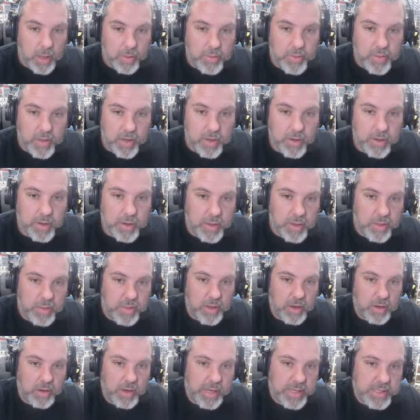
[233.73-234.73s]

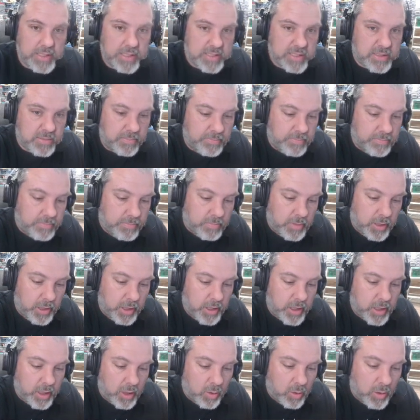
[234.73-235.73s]
There is some
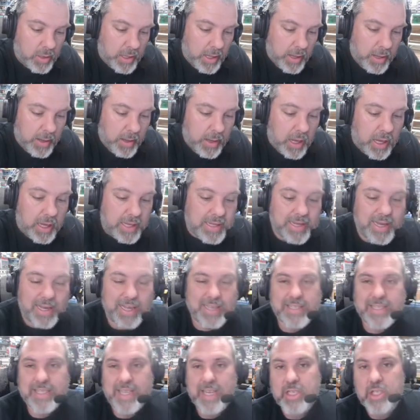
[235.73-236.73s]

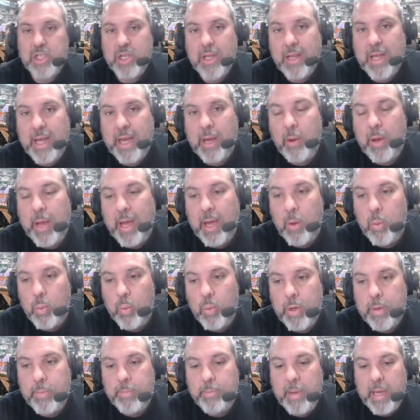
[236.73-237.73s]
essentially it
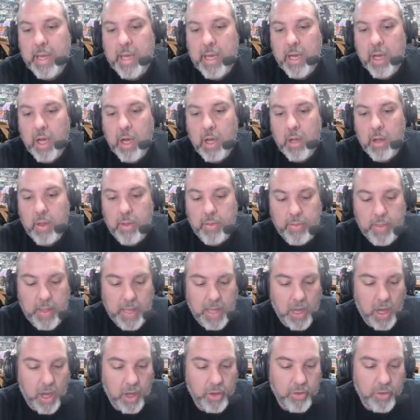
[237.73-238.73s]
would be
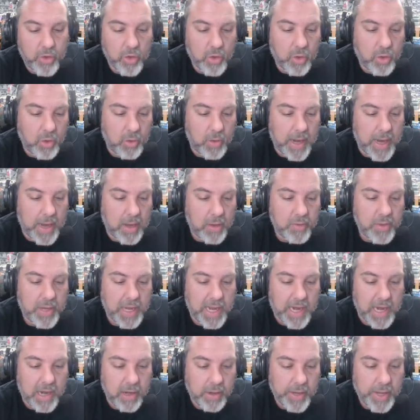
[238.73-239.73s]
the
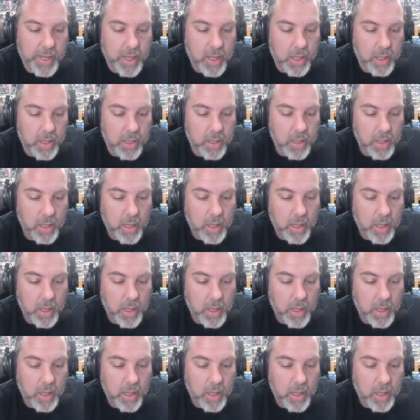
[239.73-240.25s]
underground area,